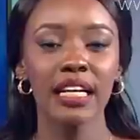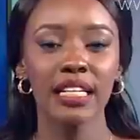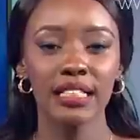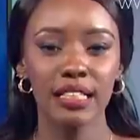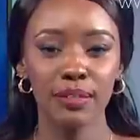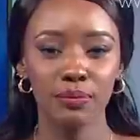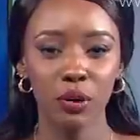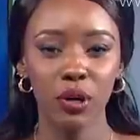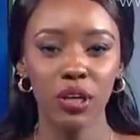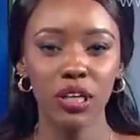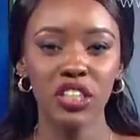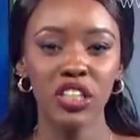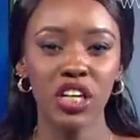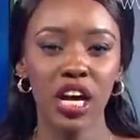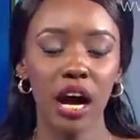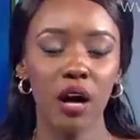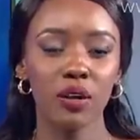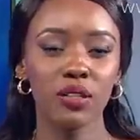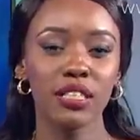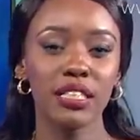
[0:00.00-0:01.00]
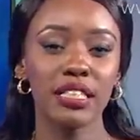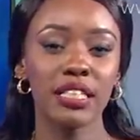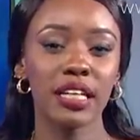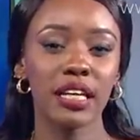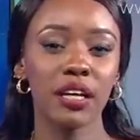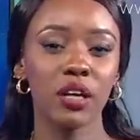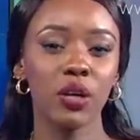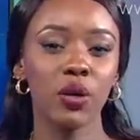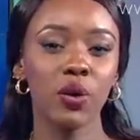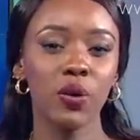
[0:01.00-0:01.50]
demolish houses
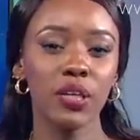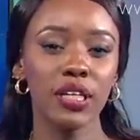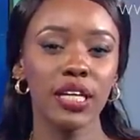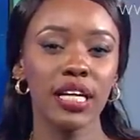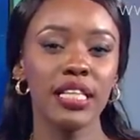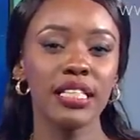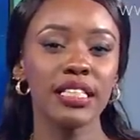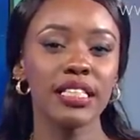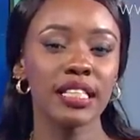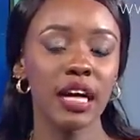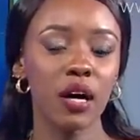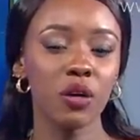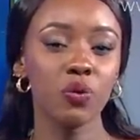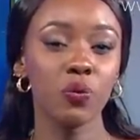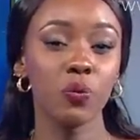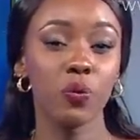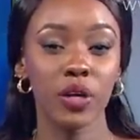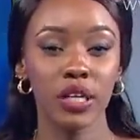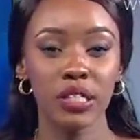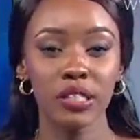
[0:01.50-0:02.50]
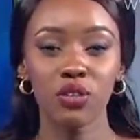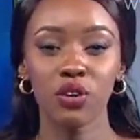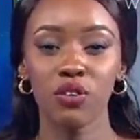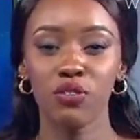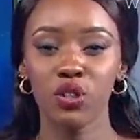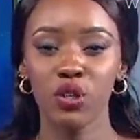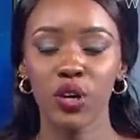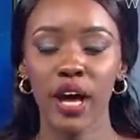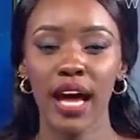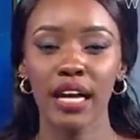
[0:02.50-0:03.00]
in Loli, southwest of
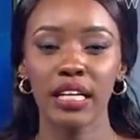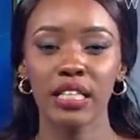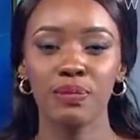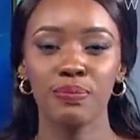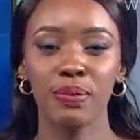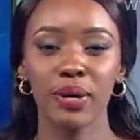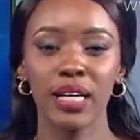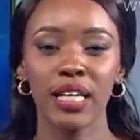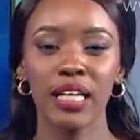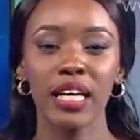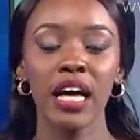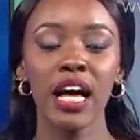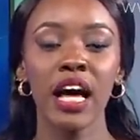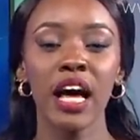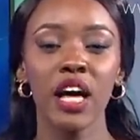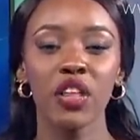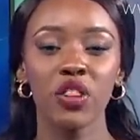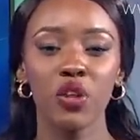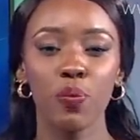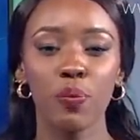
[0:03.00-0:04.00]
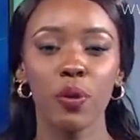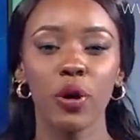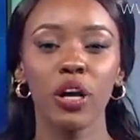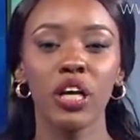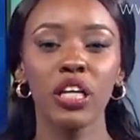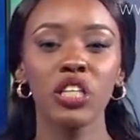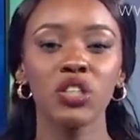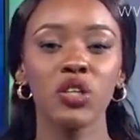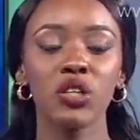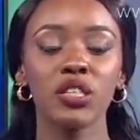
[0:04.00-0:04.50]
Johannesburg. The
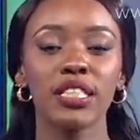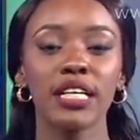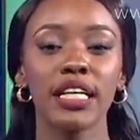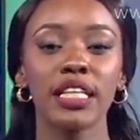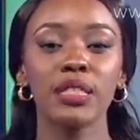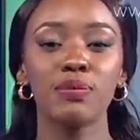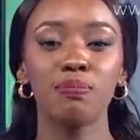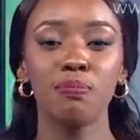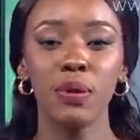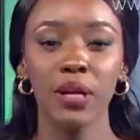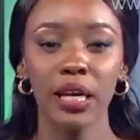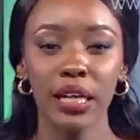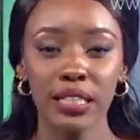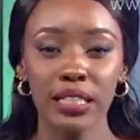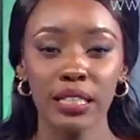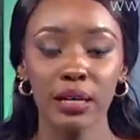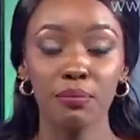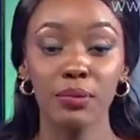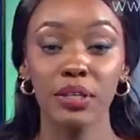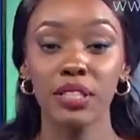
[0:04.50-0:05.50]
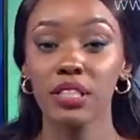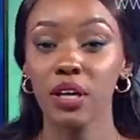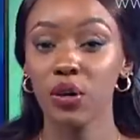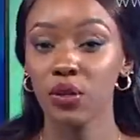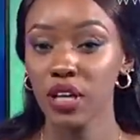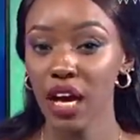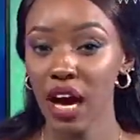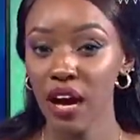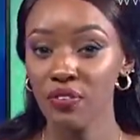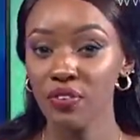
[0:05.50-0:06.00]
operation takes place amid
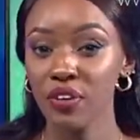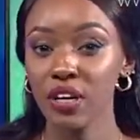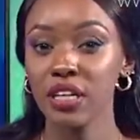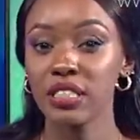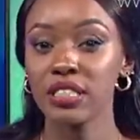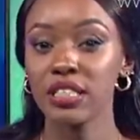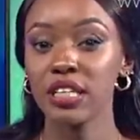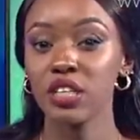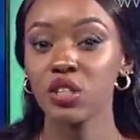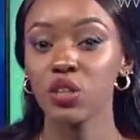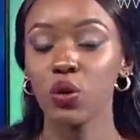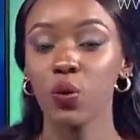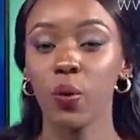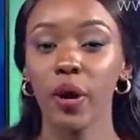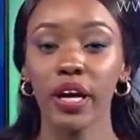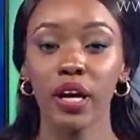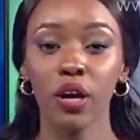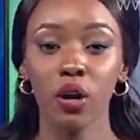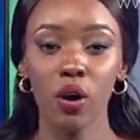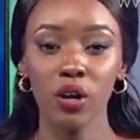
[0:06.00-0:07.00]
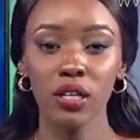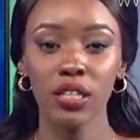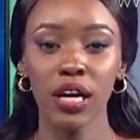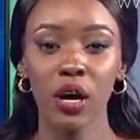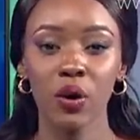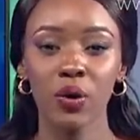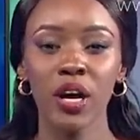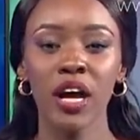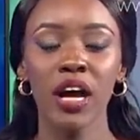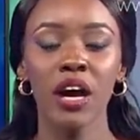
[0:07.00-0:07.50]
South Africa's nationwide
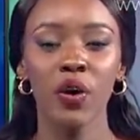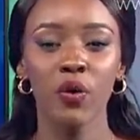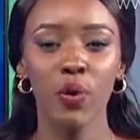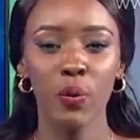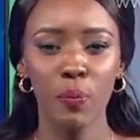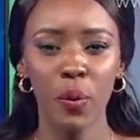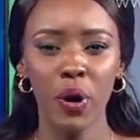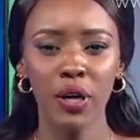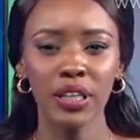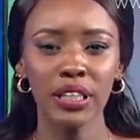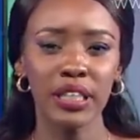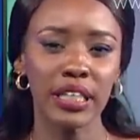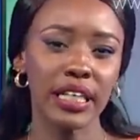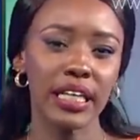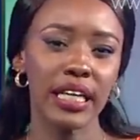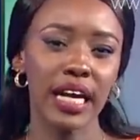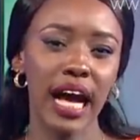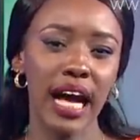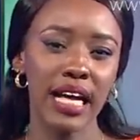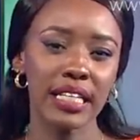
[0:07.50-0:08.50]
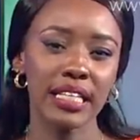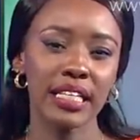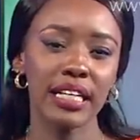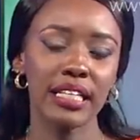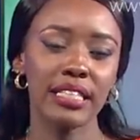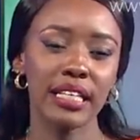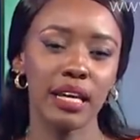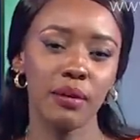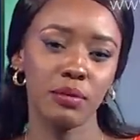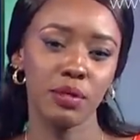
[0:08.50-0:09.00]
lockdown, reportedly as an
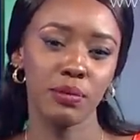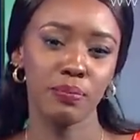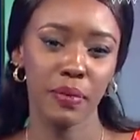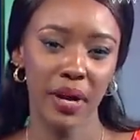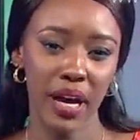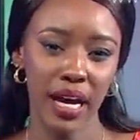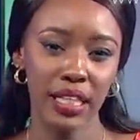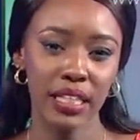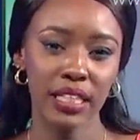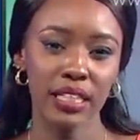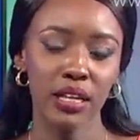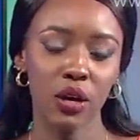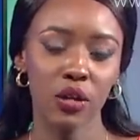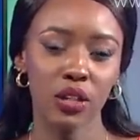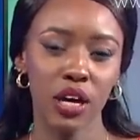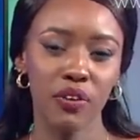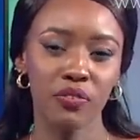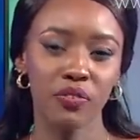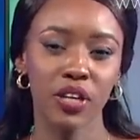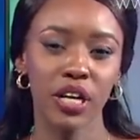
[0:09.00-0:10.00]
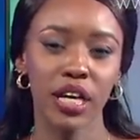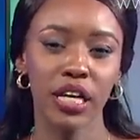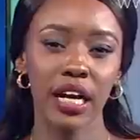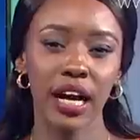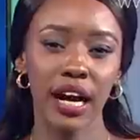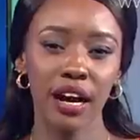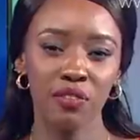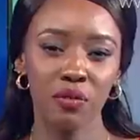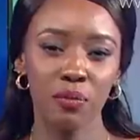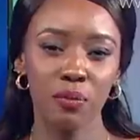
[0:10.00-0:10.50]
attempt by the South African
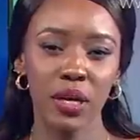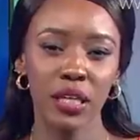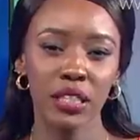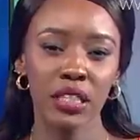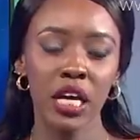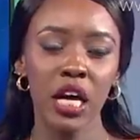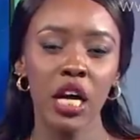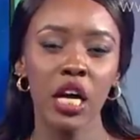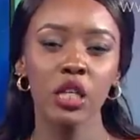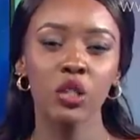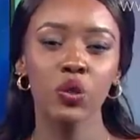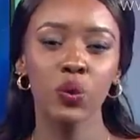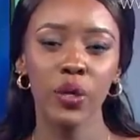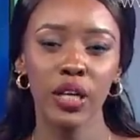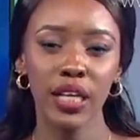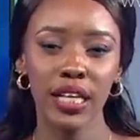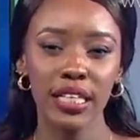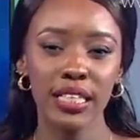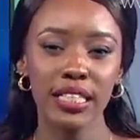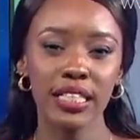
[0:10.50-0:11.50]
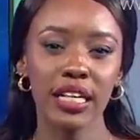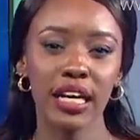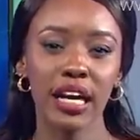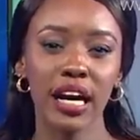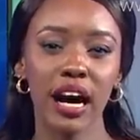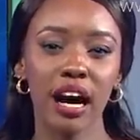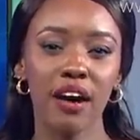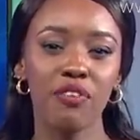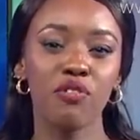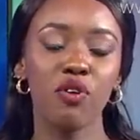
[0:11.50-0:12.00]
government to ease the
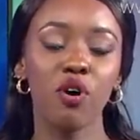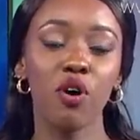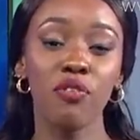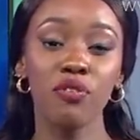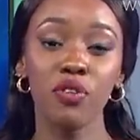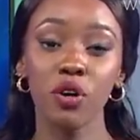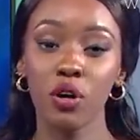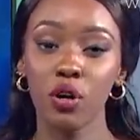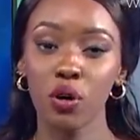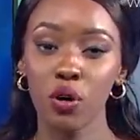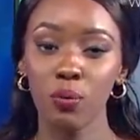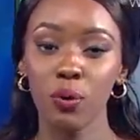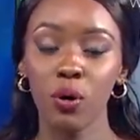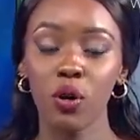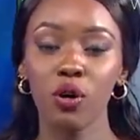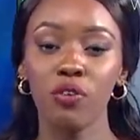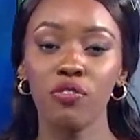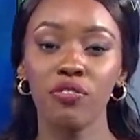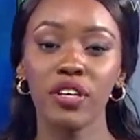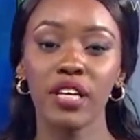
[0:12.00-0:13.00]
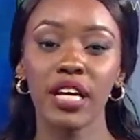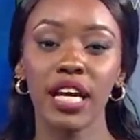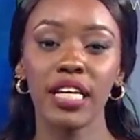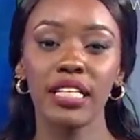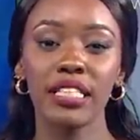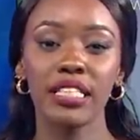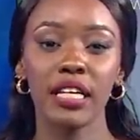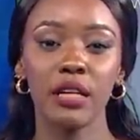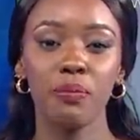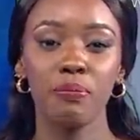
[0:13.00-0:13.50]
curve of the global
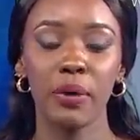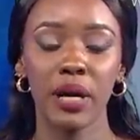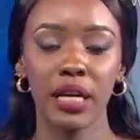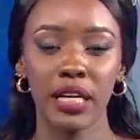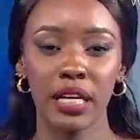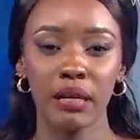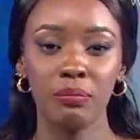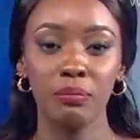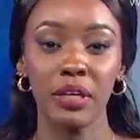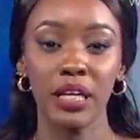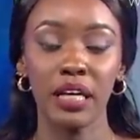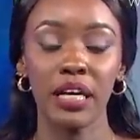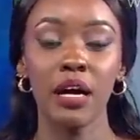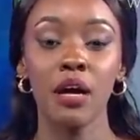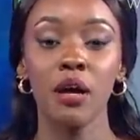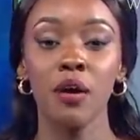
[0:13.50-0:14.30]
COVID-19 pandemic.